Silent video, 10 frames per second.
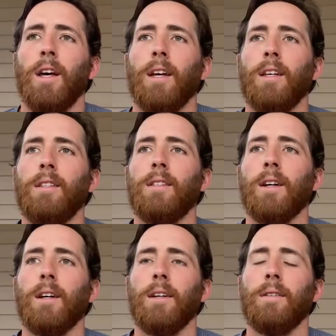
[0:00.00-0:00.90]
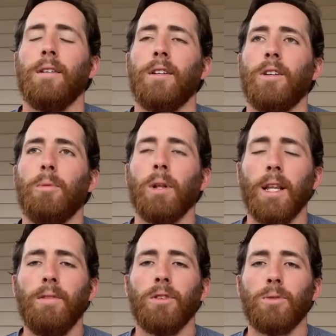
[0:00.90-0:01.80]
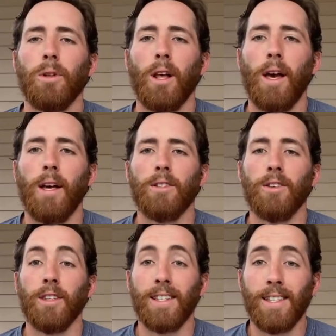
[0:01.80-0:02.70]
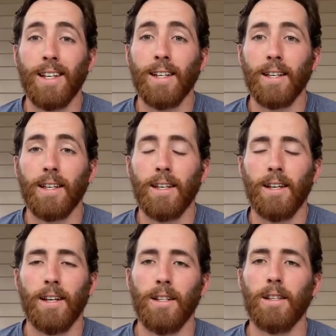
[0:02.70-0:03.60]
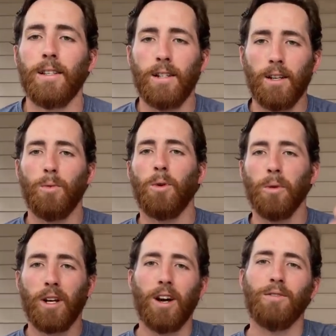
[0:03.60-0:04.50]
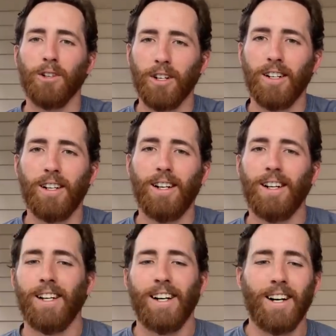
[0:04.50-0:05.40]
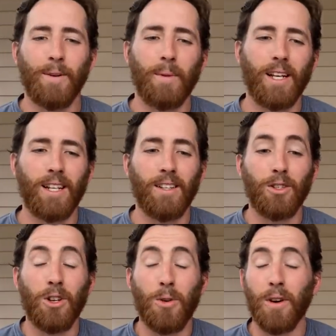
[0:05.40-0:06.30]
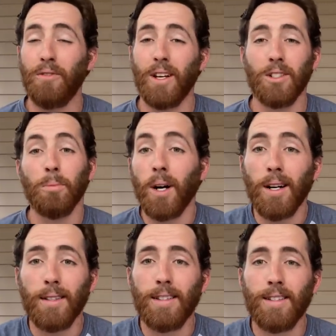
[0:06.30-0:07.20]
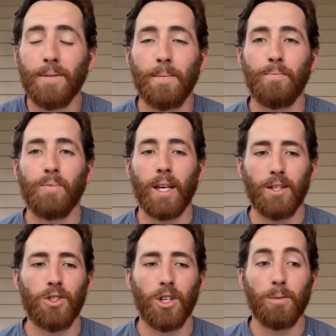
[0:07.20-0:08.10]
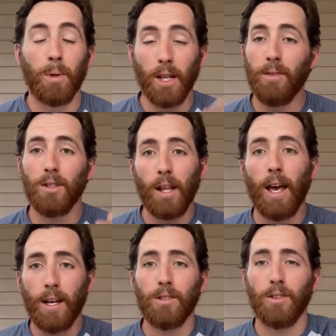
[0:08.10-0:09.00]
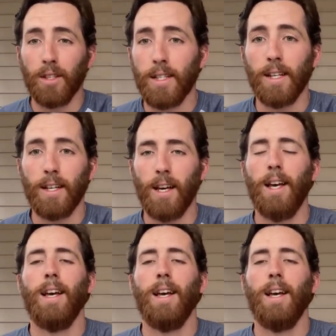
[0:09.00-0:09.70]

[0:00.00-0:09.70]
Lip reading: is, you know, believers will lay hands on the sick and the sick will recover. And then there's no ifs, ands, or buts. It's just believers lay hands on the sick